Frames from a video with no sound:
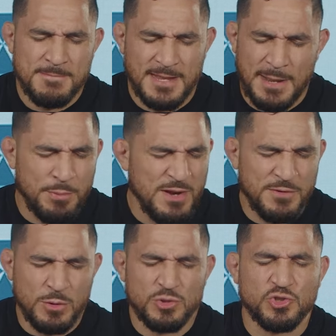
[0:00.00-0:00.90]
And I pray
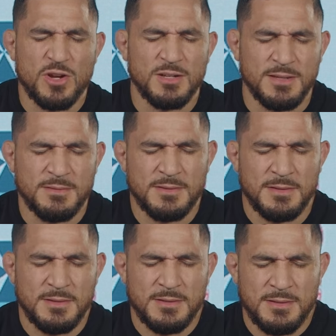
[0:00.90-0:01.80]
for those struggling.
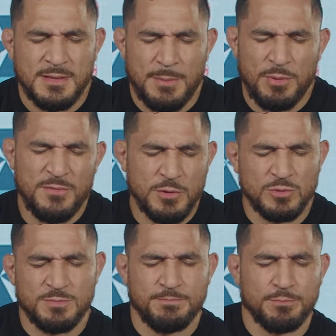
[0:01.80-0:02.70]
I pray for those